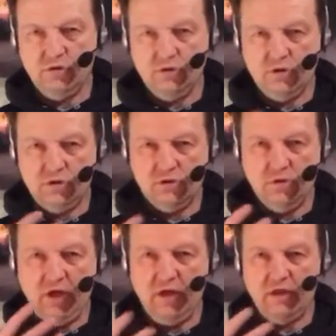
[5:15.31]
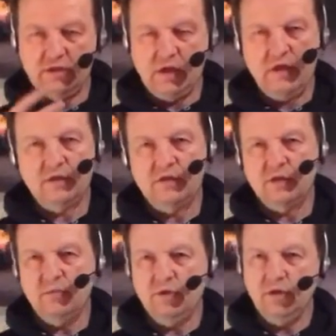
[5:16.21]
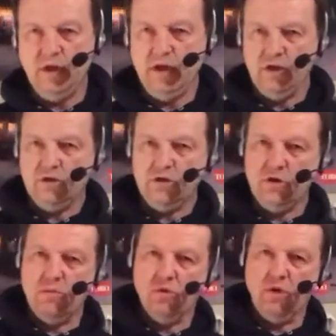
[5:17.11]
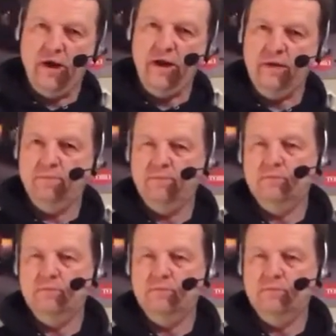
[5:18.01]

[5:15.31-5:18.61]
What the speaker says: the screen is not stimulating to the brain